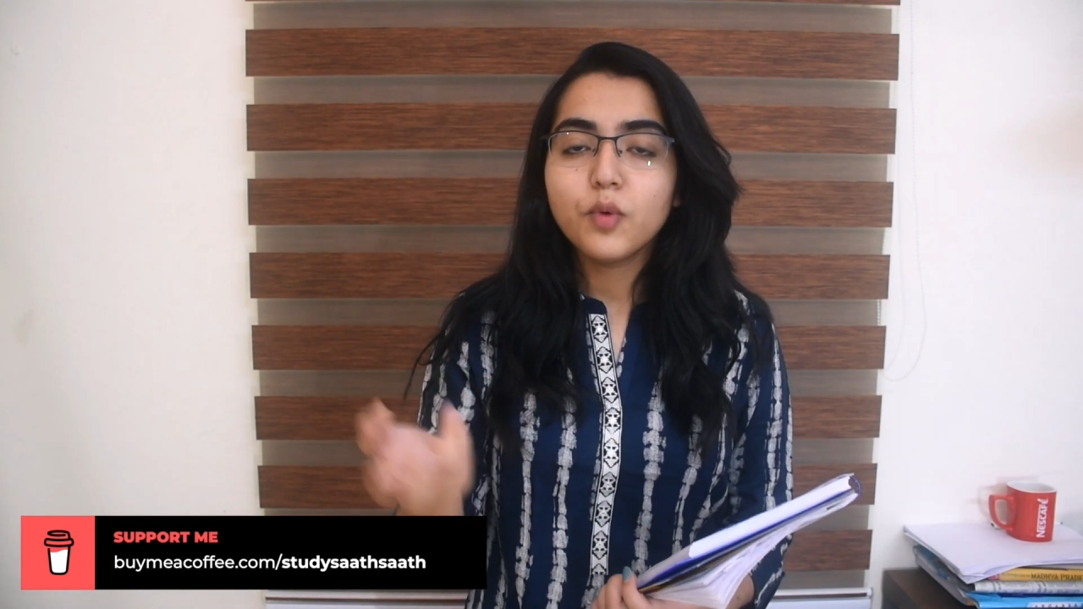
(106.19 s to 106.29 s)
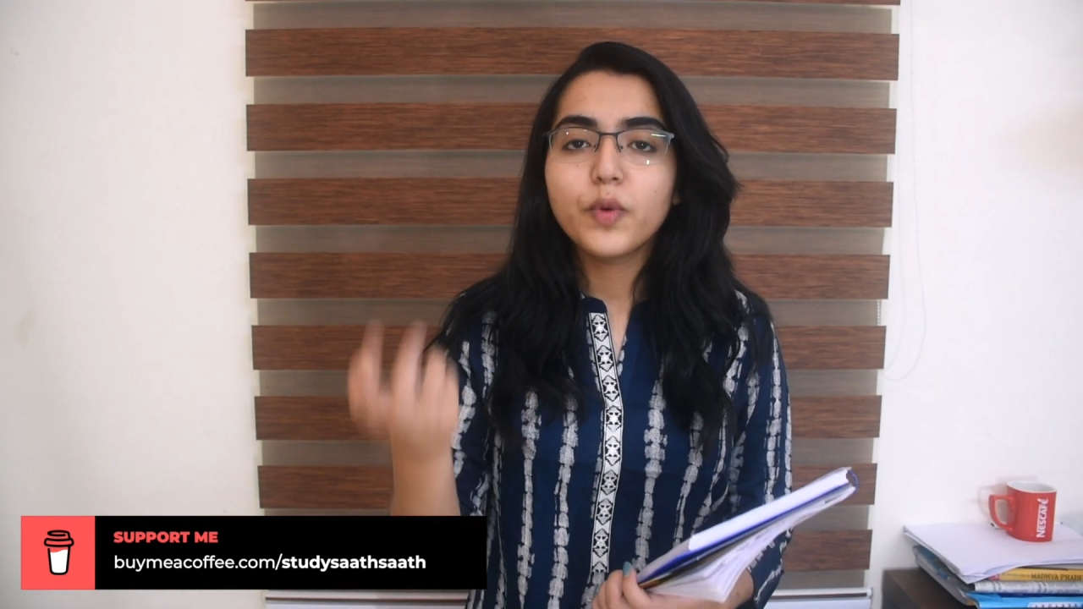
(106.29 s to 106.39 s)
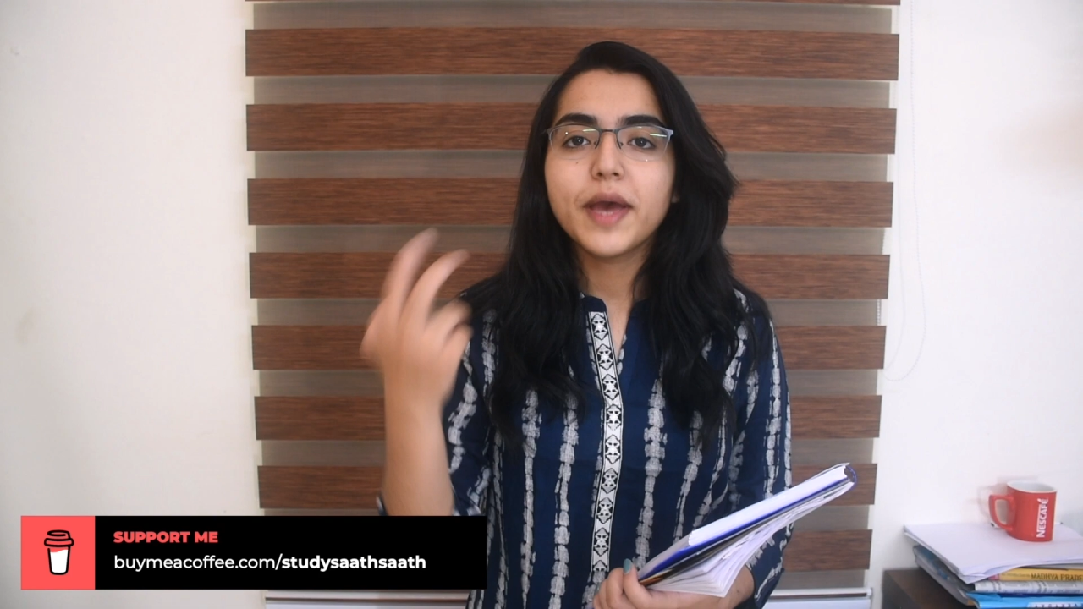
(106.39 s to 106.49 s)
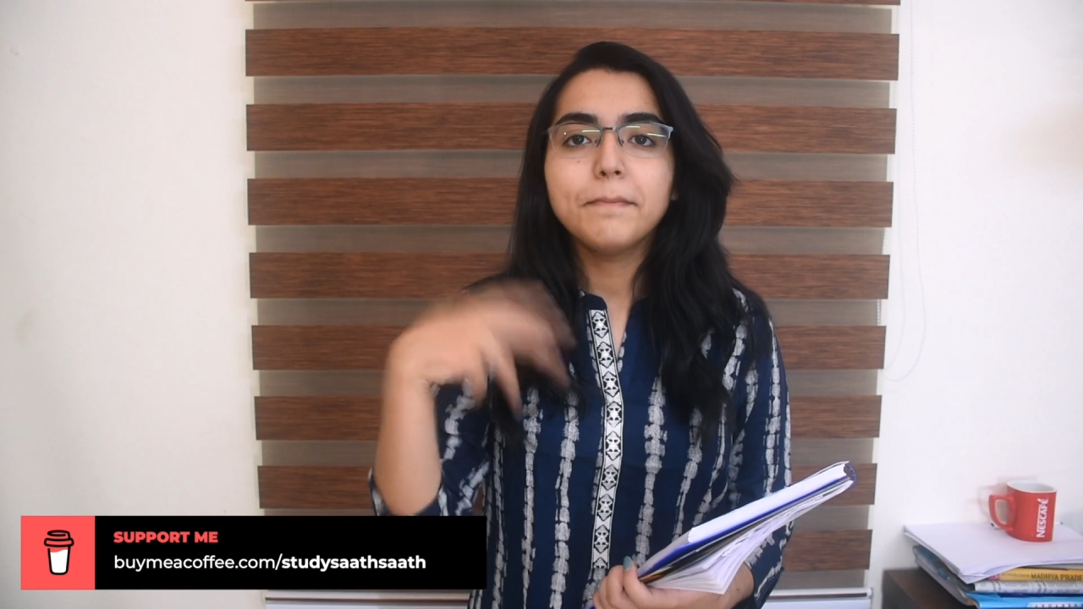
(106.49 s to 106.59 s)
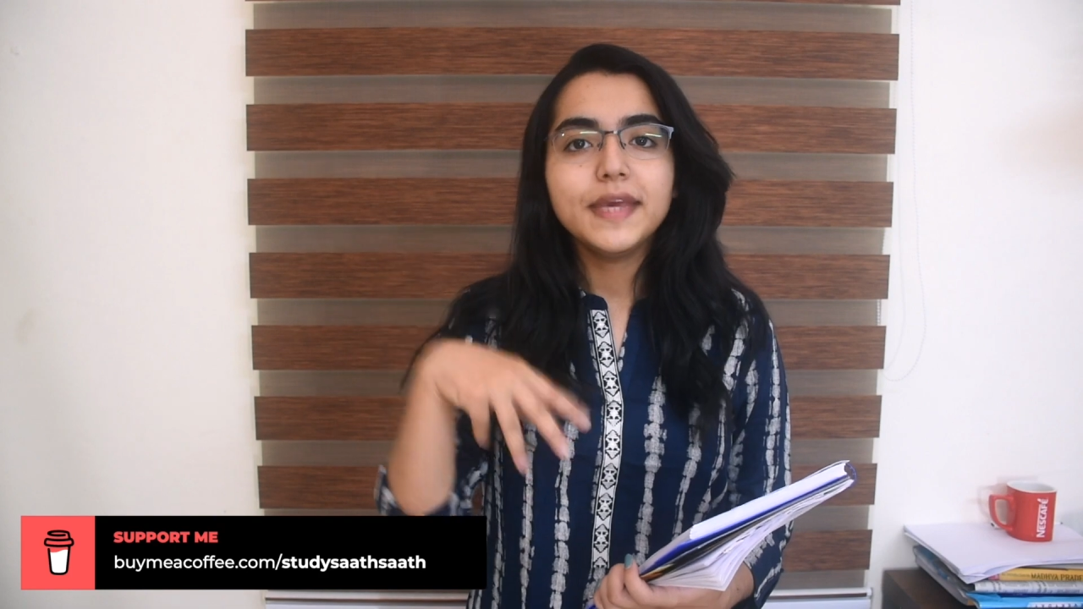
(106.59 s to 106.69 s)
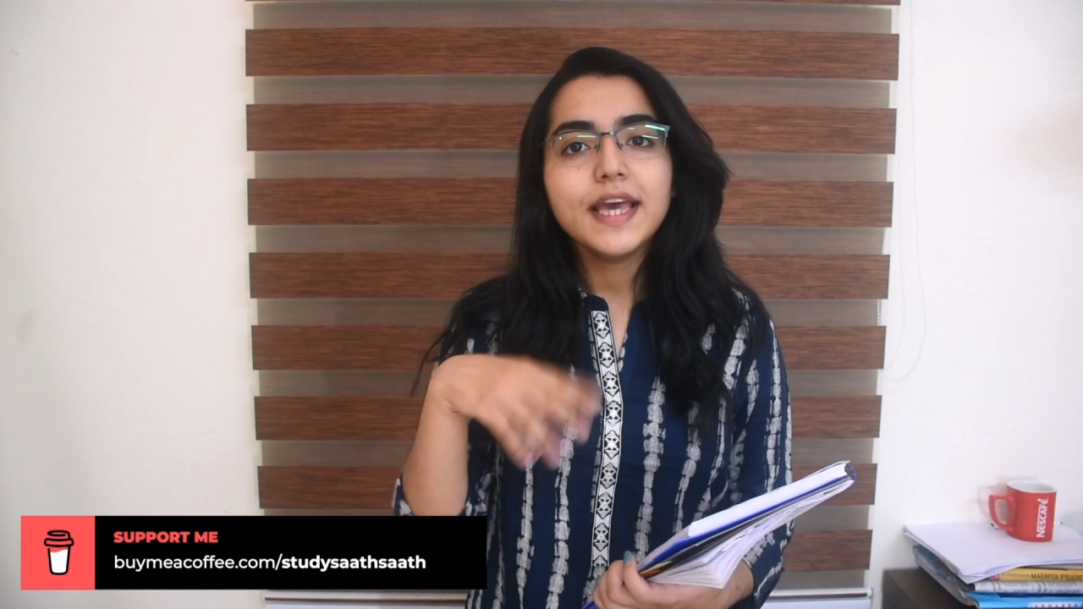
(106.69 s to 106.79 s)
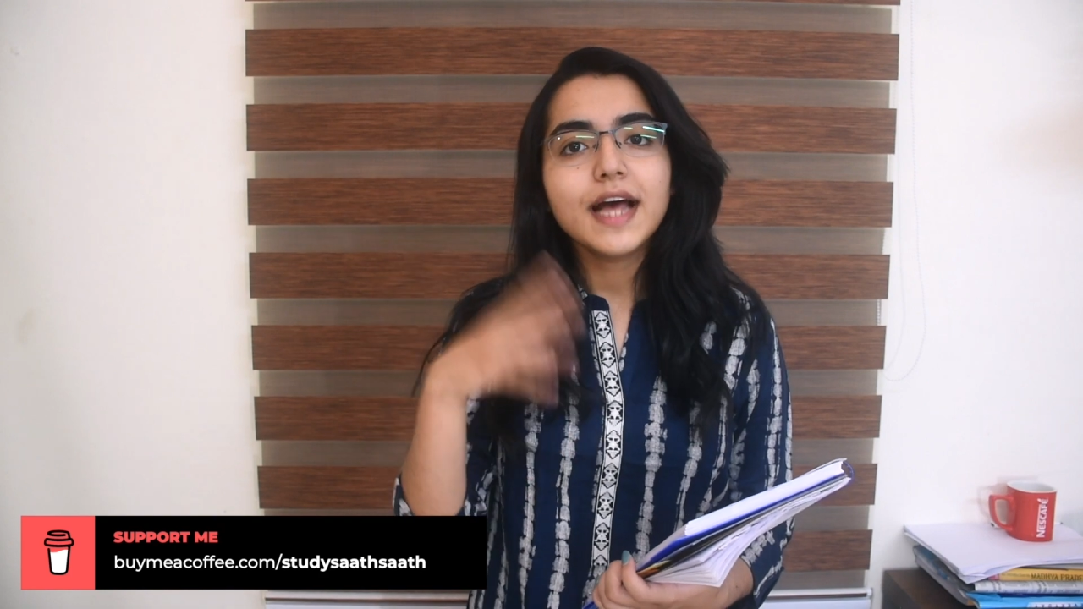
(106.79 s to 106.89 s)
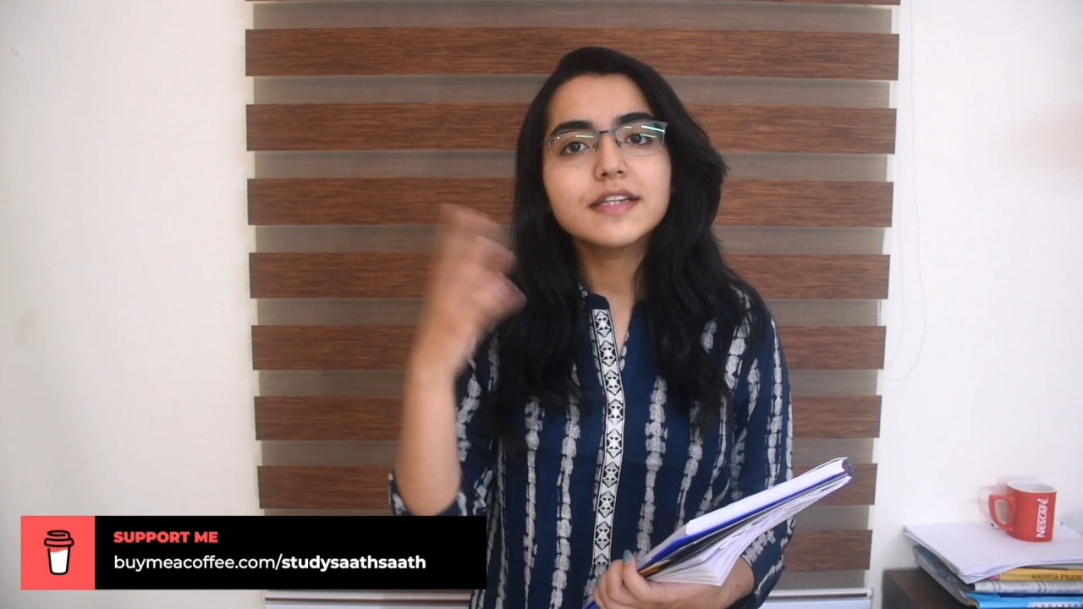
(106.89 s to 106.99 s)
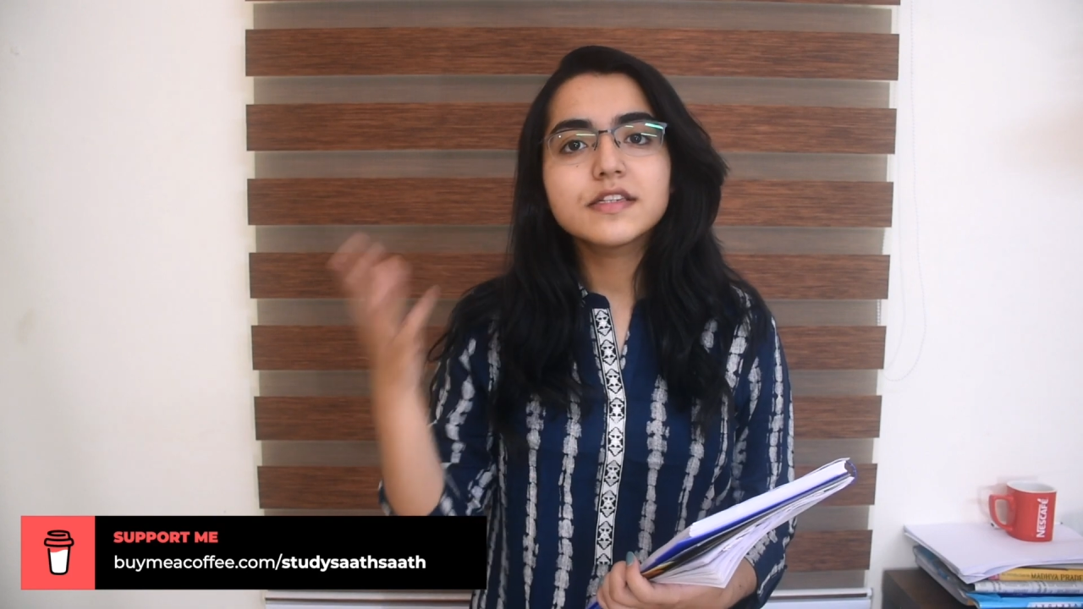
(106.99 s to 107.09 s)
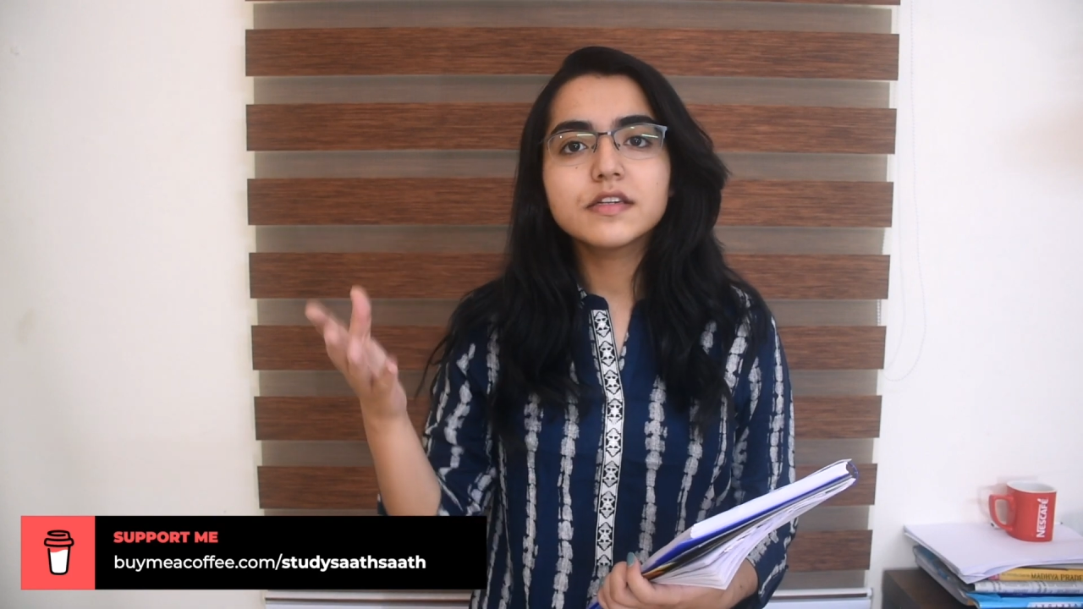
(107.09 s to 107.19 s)
where me
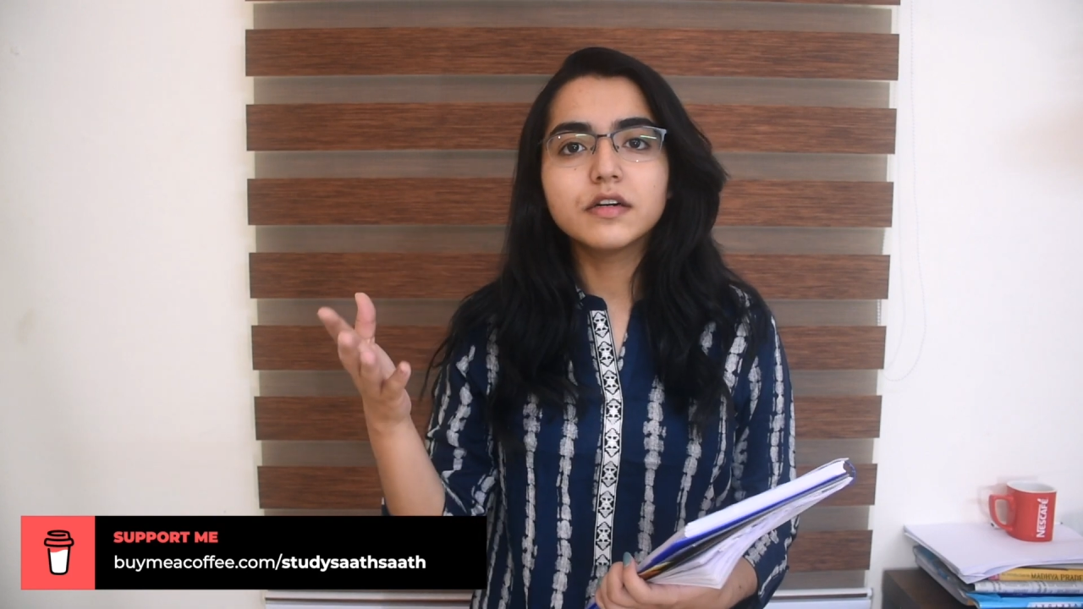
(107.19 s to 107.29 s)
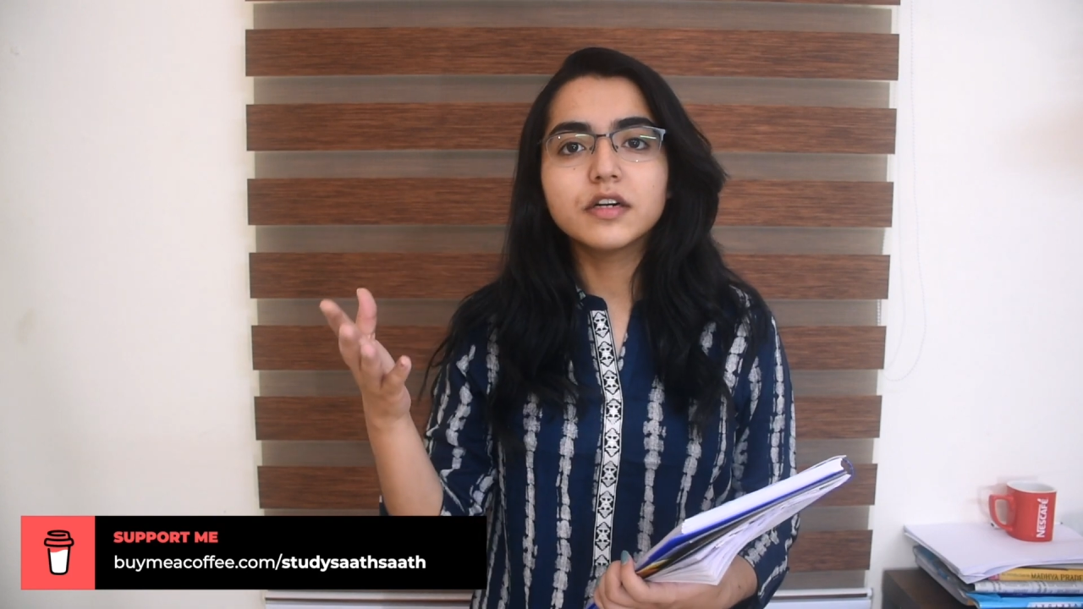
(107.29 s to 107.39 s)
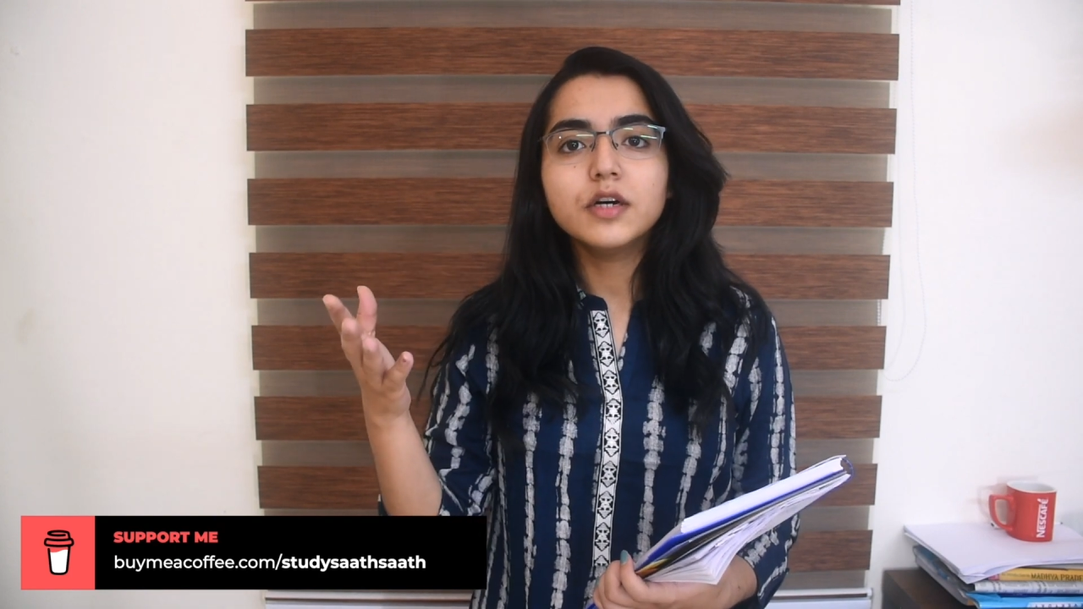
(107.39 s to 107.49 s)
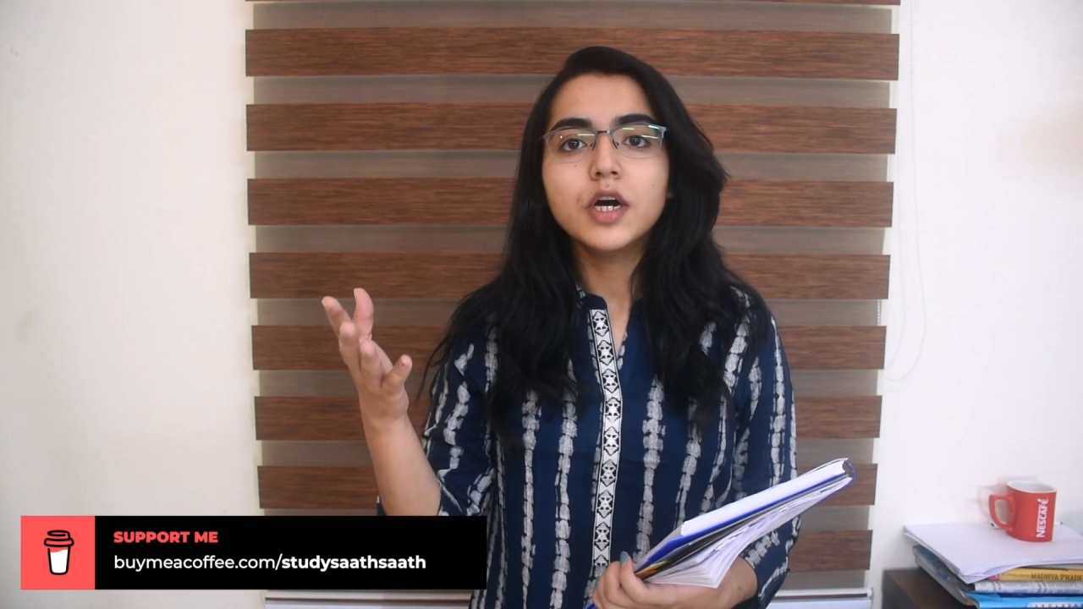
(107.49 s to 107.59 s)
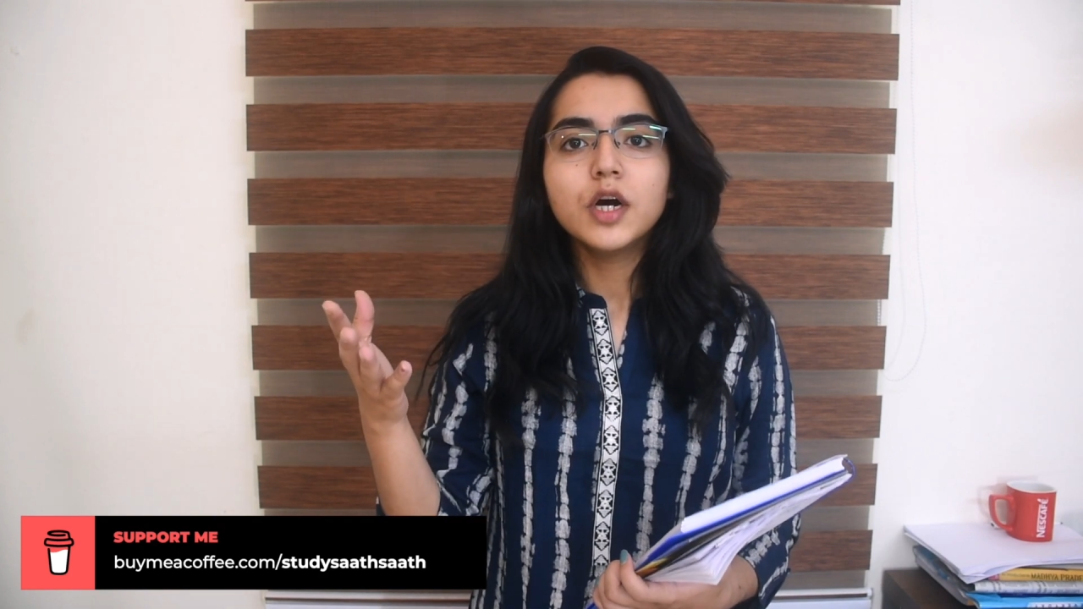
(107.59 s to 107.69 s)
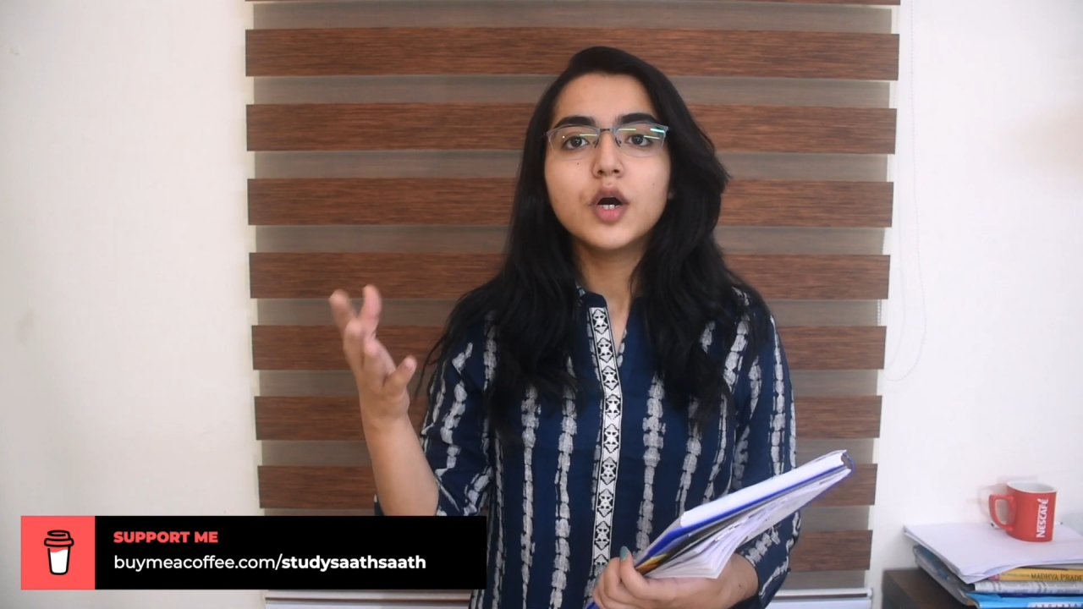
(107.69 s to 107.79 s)
and sir